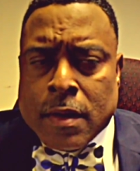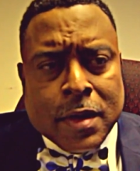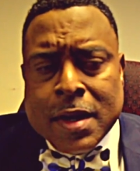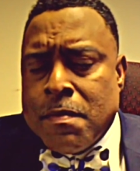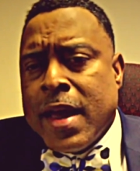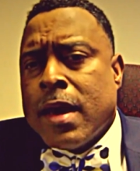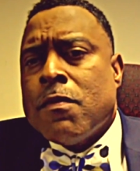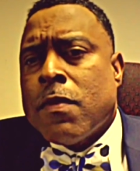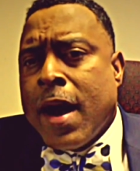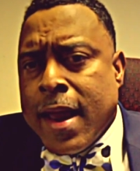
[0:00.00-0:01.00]
Didn't make it
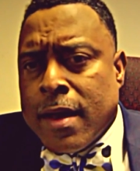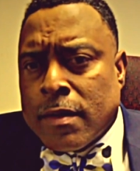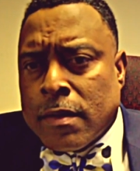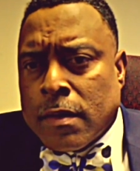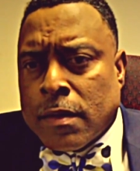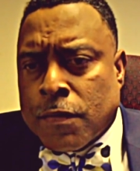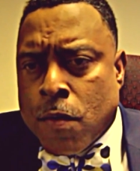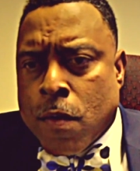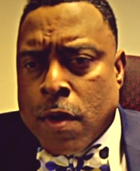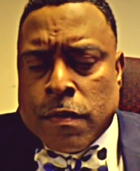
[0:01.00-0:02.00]
right, of
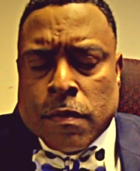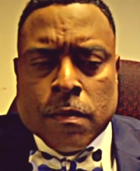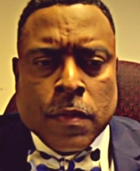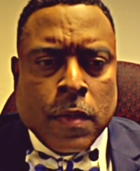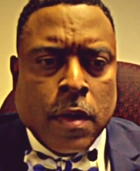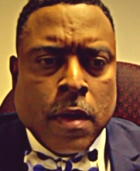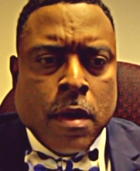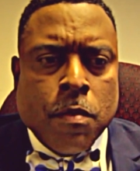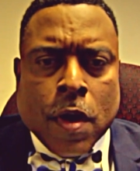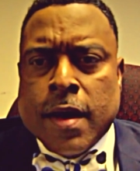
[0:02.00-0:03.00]
course.
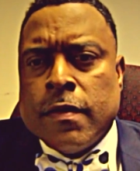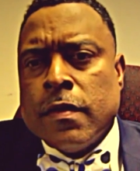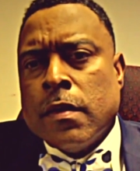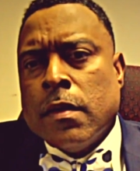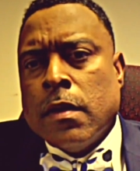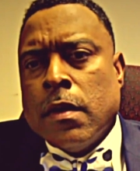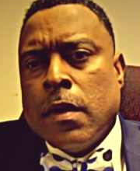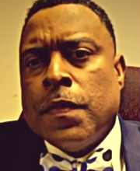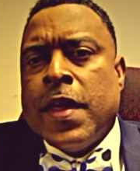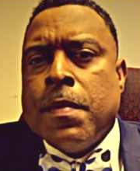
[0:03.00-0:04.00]
But
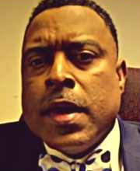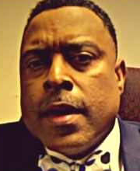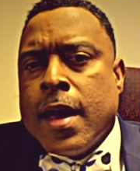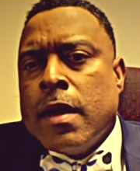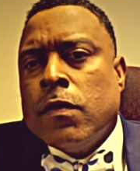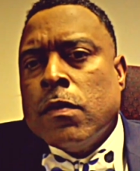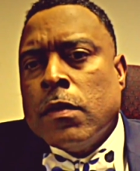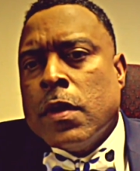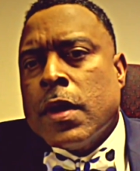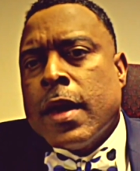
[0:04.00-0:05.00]
they began to
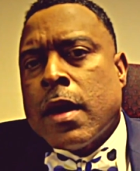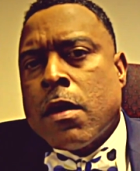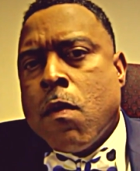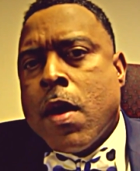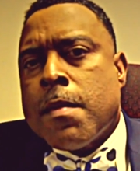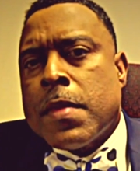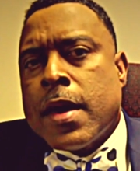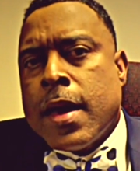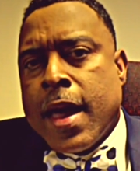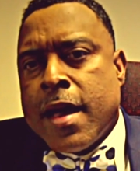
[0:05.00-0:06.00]
look at
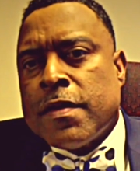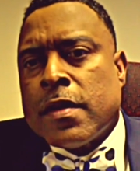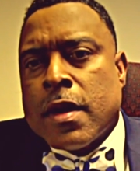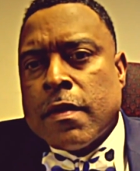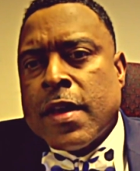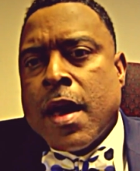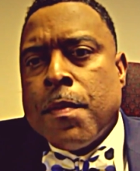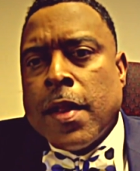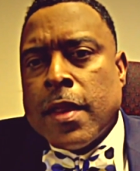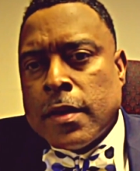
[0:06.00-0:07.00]
Kwame as an
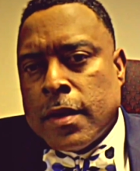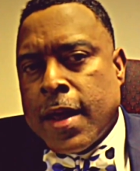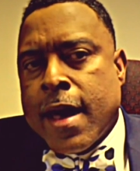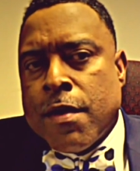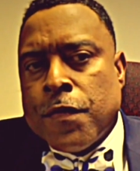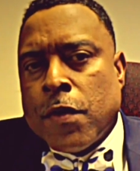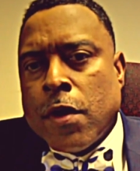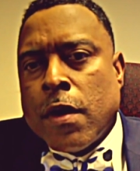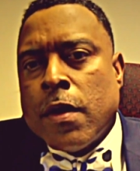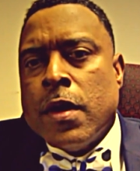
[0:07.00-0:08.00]
example of the
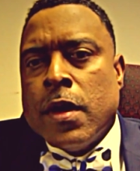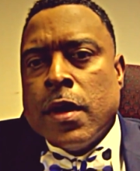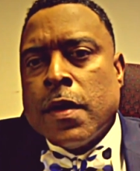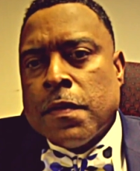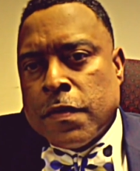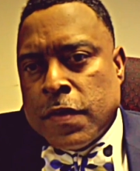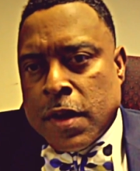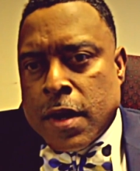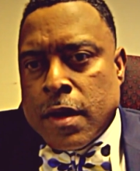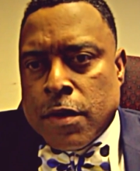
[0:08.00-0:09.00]
downfall of the
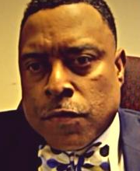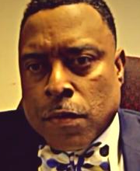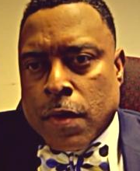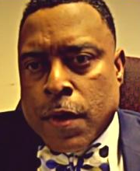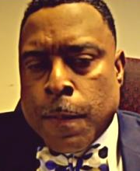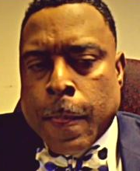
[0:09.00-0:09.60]
city of Detroit.